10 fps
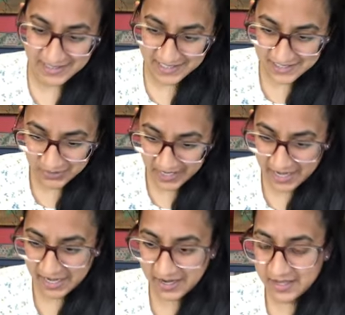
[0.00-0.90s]
but that's
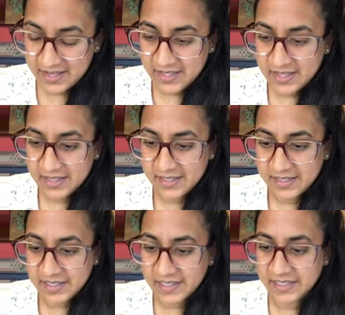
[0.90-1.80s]
okay.
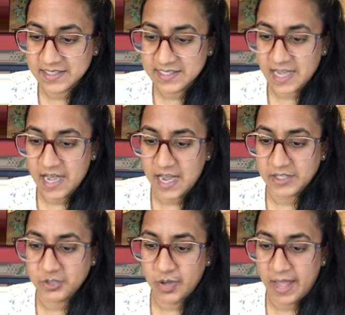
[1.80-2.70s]

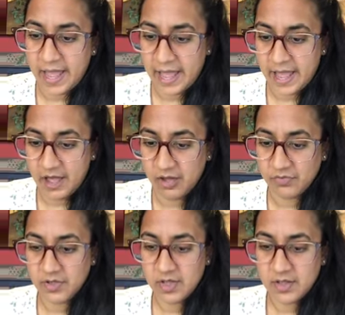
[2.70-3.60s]
Inside, you
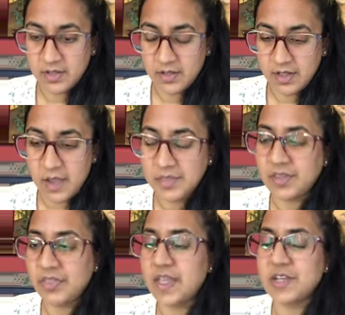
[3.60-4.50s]
have. I
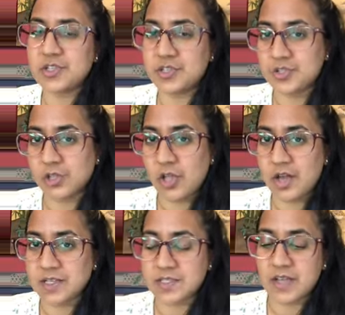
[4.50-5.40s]
mean, the thing is, there's a
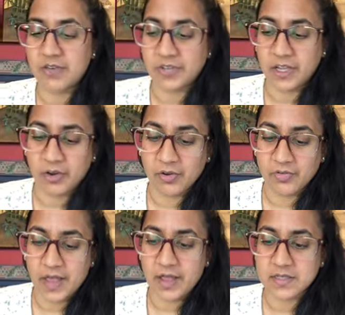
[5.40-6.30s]
lot of stuff
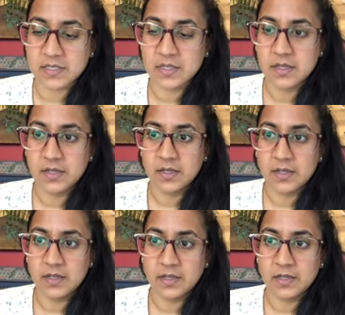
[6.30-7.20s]
here that
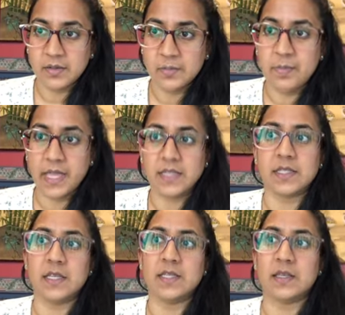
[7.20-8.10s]

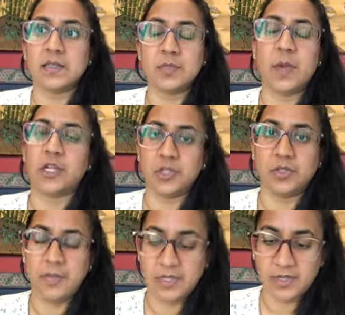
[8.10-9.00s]
makes this a
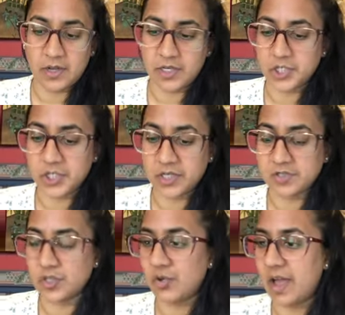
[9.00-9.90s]
special limited
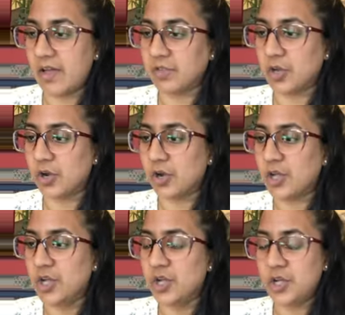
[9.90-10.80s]
edition. So you have your